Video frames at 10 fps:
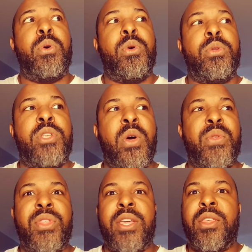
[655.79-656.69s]
who
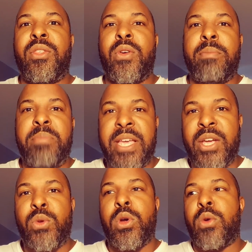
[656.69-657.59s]
don't think that they're a
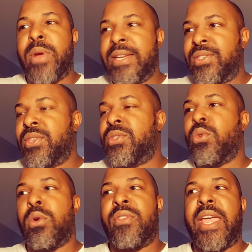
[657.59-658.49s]
bigot or a racist
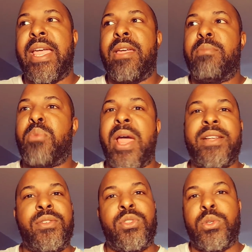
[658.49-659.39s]
or they
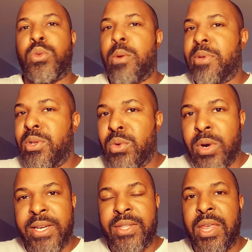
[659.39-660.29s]
practice
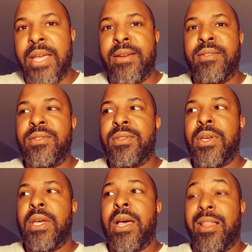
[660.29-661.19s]
discriminatory things,
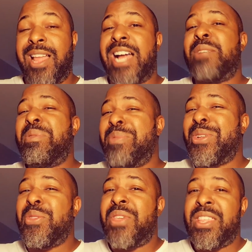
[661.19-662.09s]
a lot of people
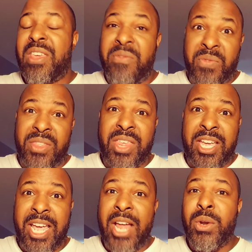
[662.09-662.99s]
don't think they fit
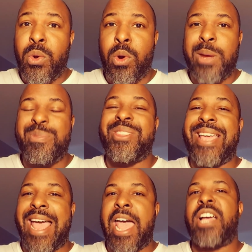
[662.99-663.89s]
that category, but
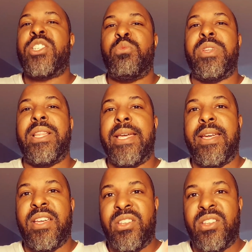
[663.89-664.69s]
they actually